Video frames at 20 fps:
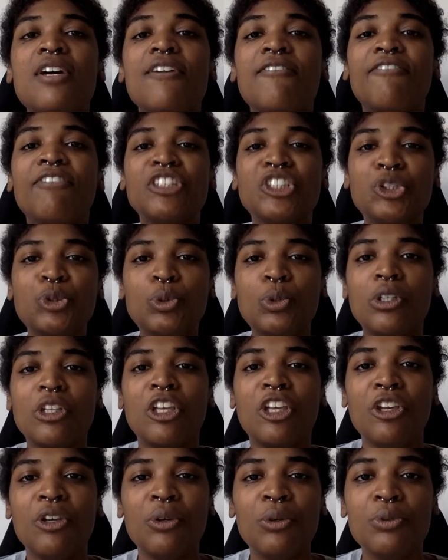visual
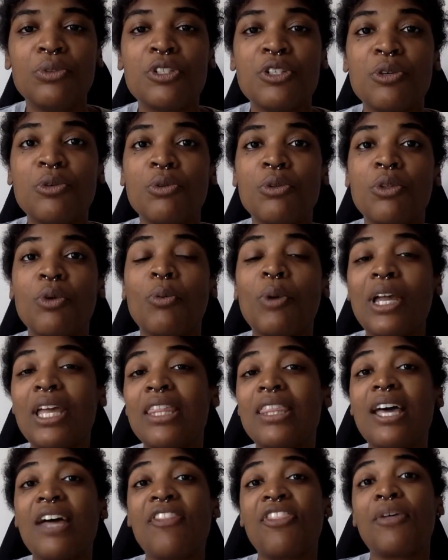cue to the way
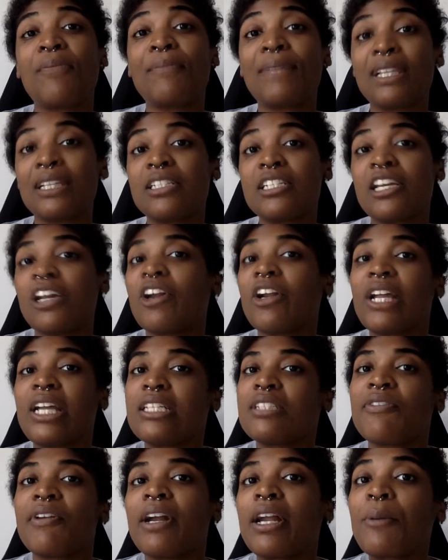that the military is
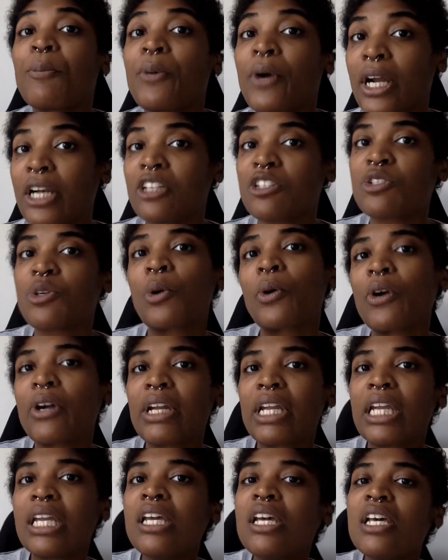very
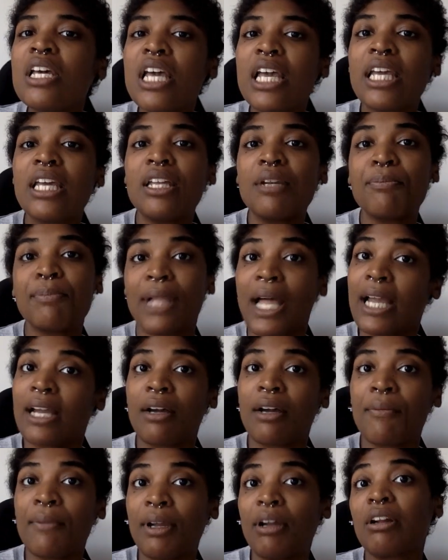predatory in Black
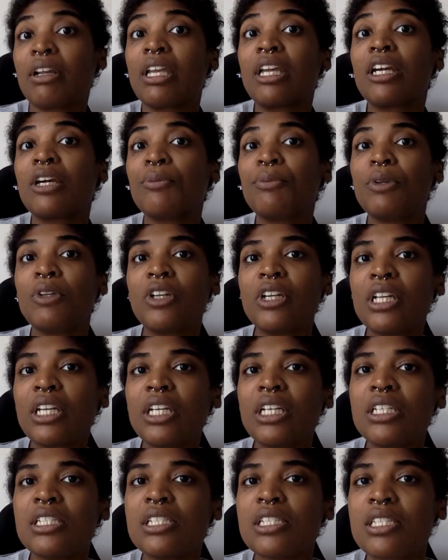American
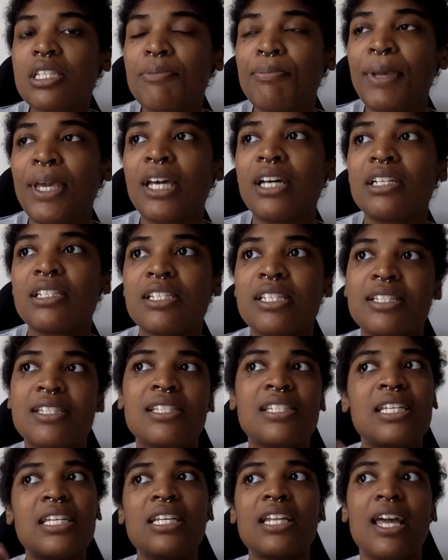communities, because it's
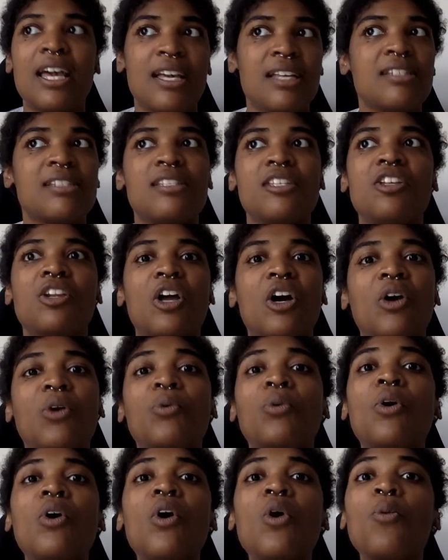seen as, you know,
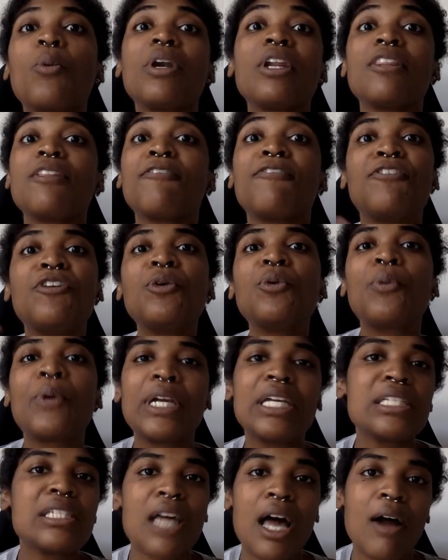one of the few
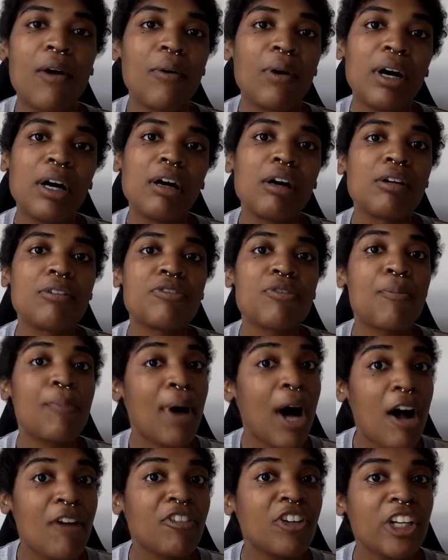ways out of
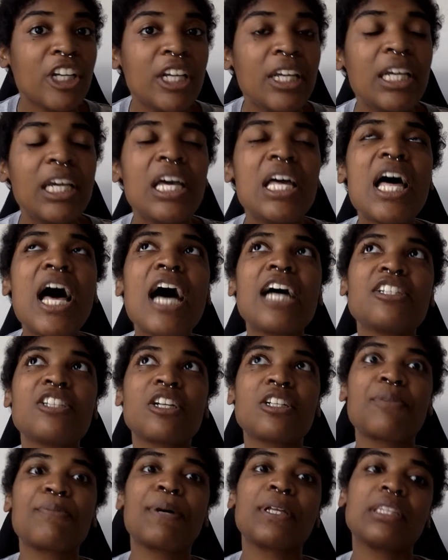poverty. I talked
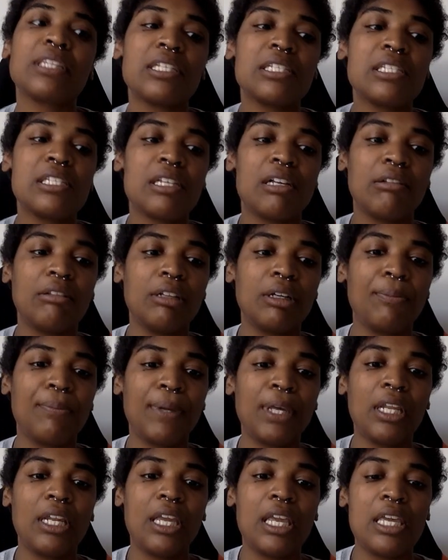about this a little
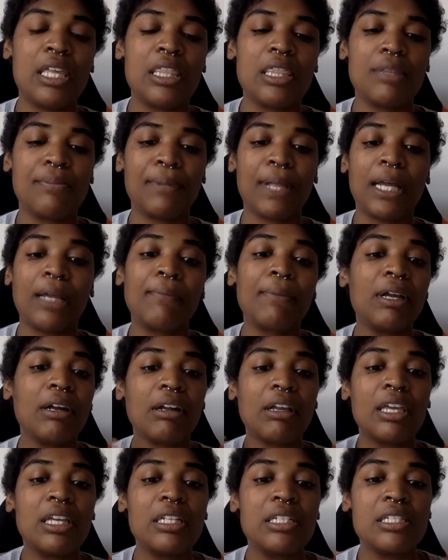bit in the Black
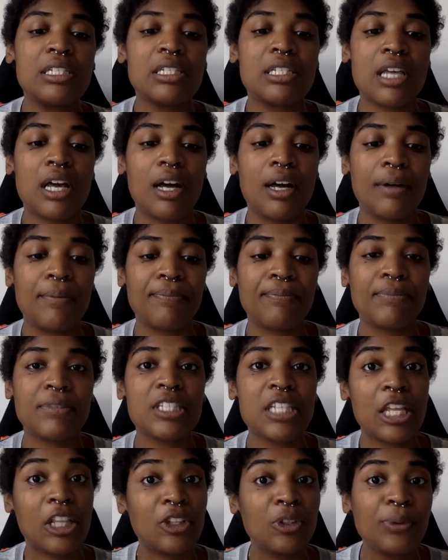Americans
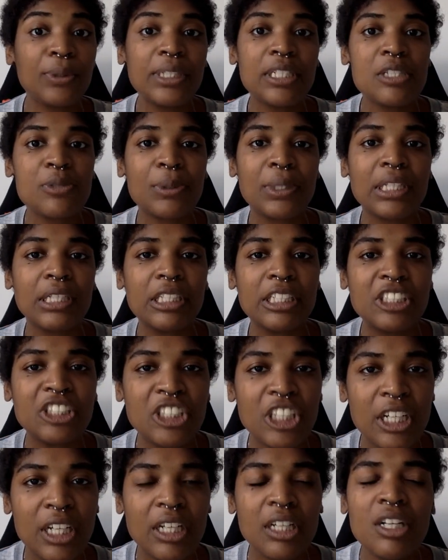St. Louis with
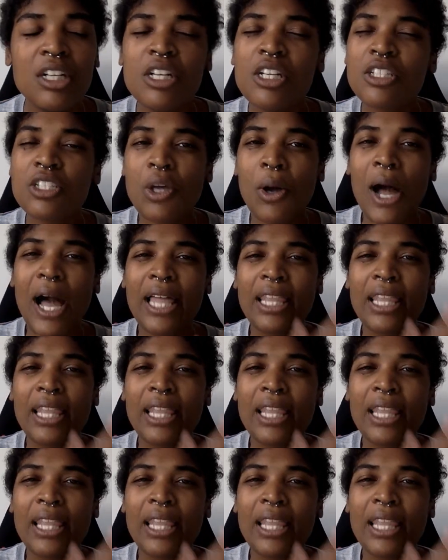Alicia, so I